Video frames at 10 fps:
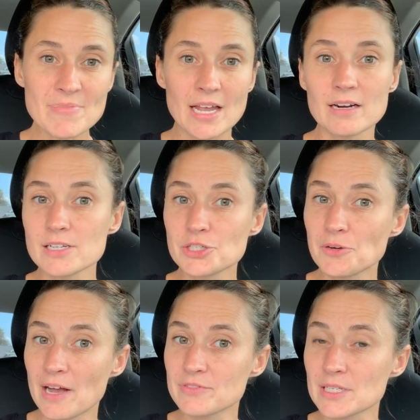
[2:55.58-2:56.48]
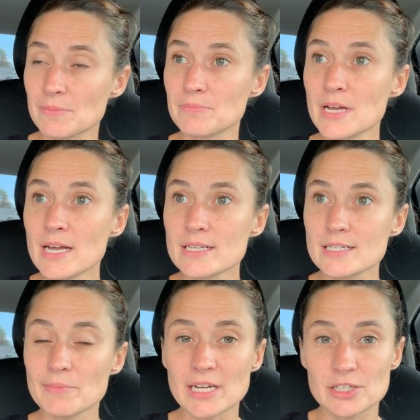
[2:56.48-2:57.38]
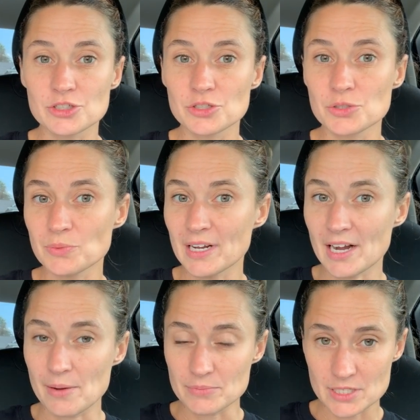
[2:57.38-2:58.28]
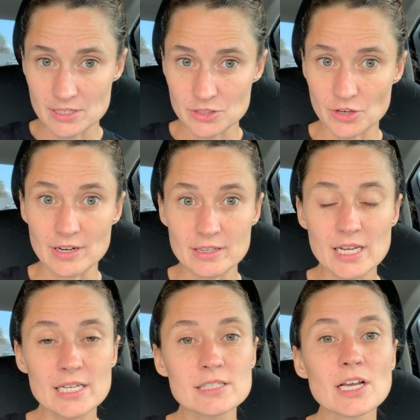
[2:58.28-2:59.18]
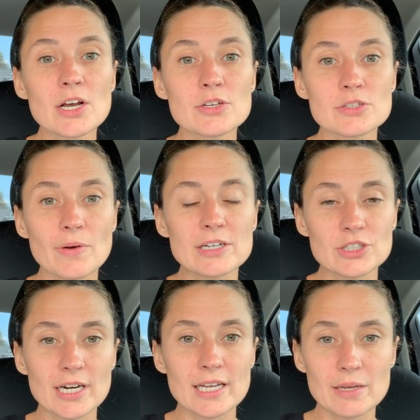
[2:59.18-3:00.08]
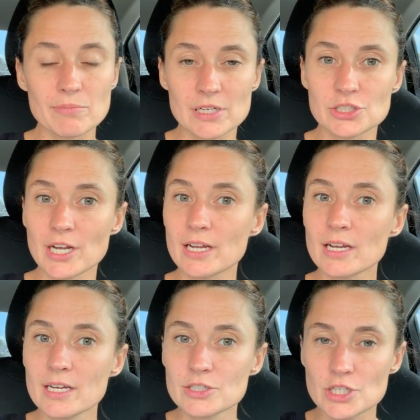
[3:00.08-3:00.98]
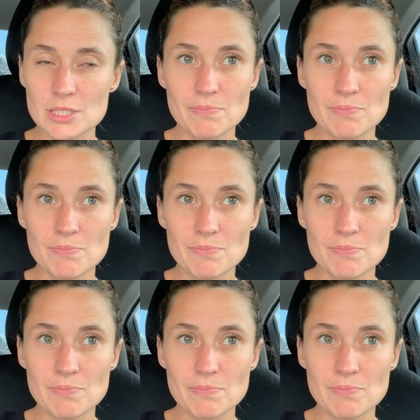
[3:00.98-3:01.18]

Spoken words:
and I do have some stomach issues when it comes to certain things, so I try to keep my shake just